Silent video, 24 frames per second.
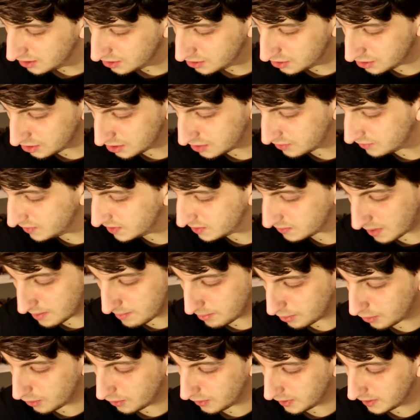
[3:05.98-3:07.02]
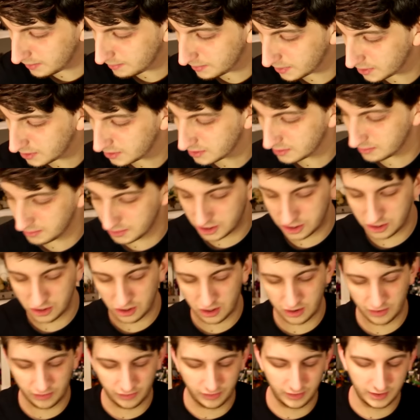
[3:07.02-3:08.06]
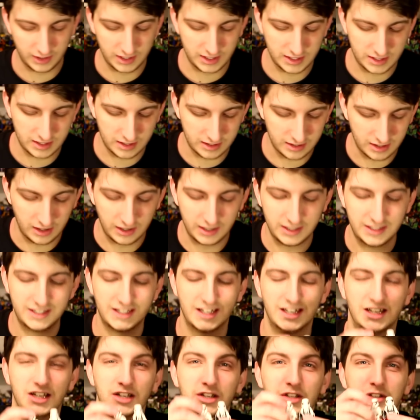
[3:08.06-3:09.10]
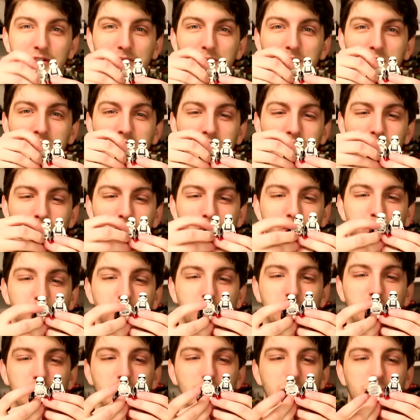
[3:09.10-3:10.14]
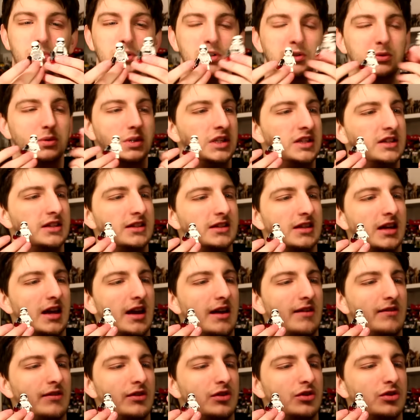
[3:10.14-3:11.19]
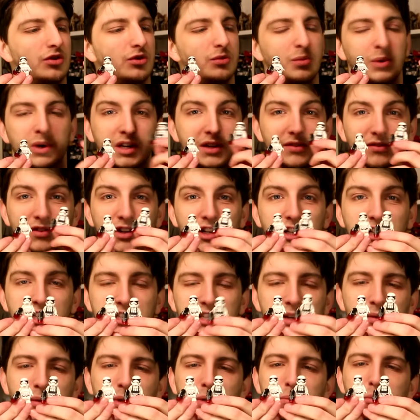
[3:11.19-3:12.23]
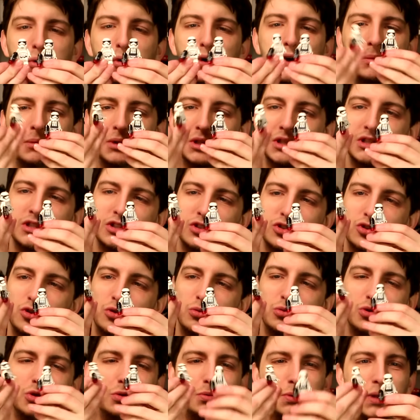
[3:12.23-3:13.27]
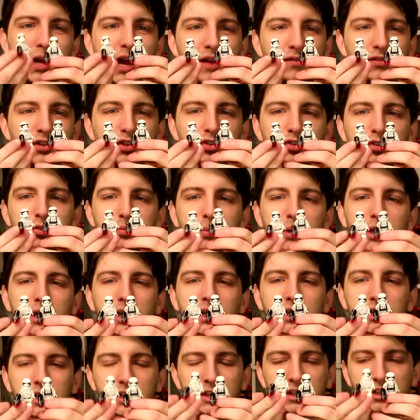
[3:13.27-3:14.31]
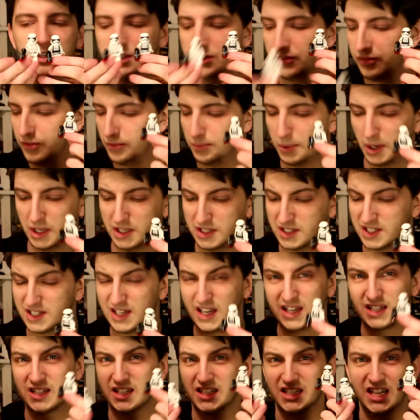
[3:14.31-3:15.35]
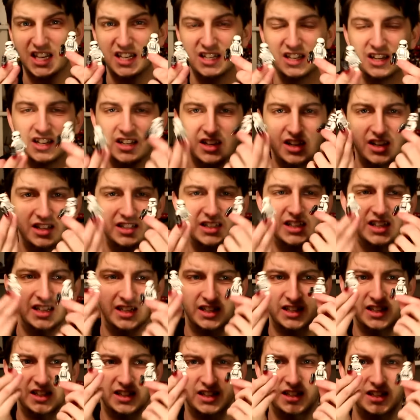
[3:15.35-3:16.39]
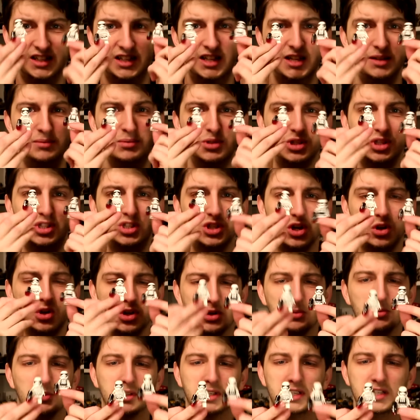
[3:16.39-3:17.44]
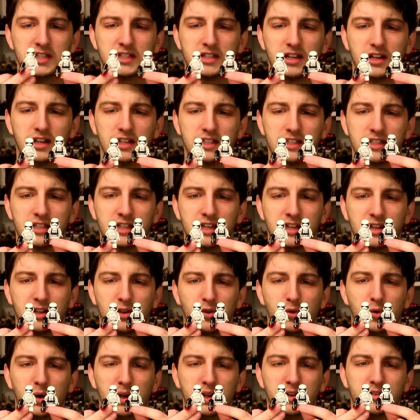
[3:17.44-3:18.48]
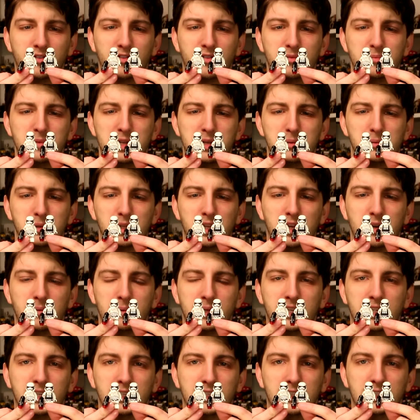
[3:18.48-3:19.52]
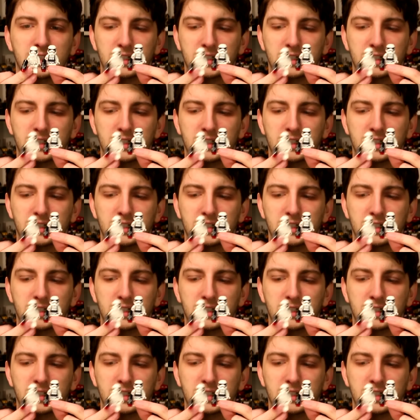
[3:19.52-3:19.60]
just the reason why I bought it, because I'm a sucker for these designs, some Stormtroopers. Well, this is a Heavy Trooper. I didn't realise that when I bought it, but there's a Stormtrooper, a Heavy Trooper. So if you buy this set, it's like $10.99. You can keep stocking up on these guys and get quite a formidable army.